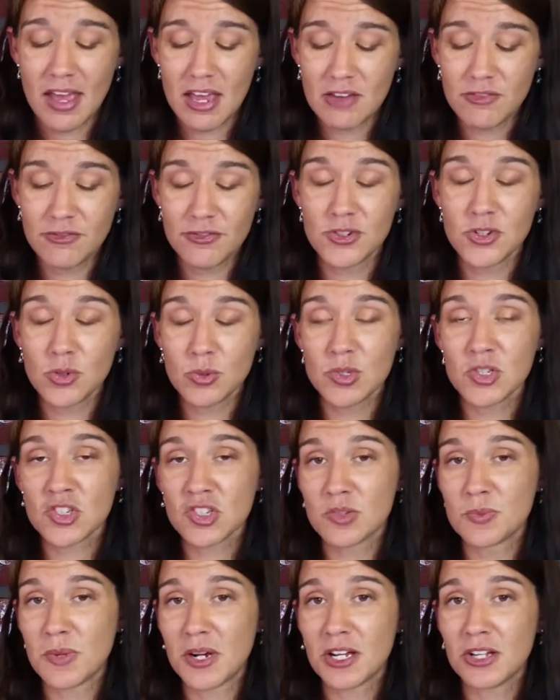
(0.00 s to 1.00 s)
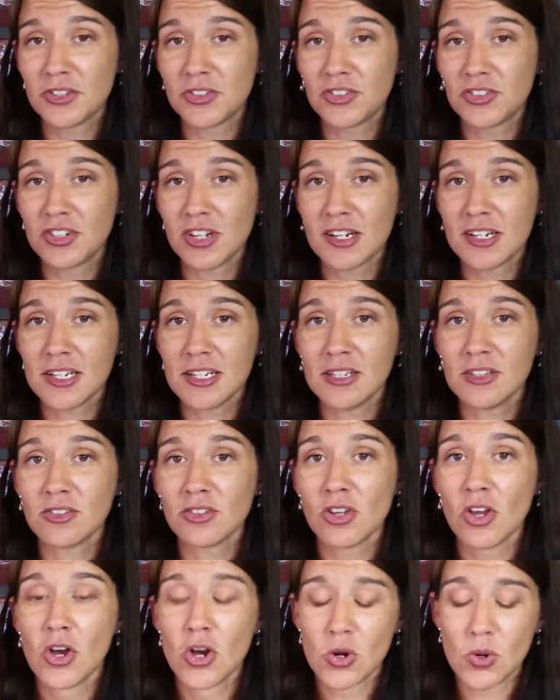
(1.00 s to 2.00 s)
And for doing small
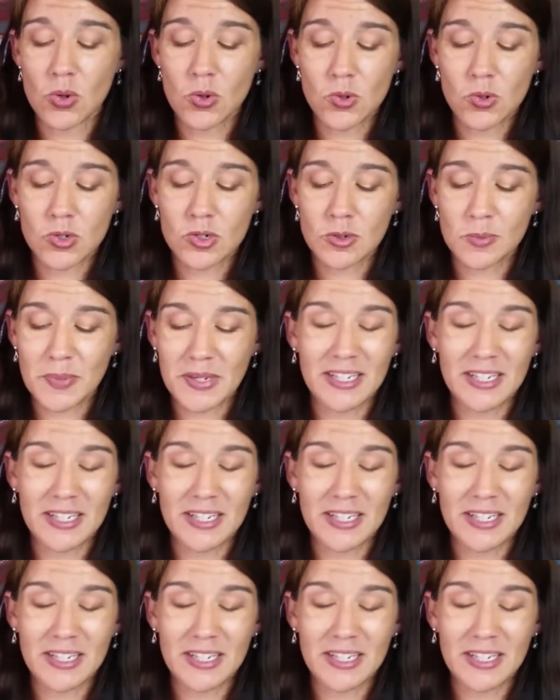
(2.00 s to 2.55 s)
studies or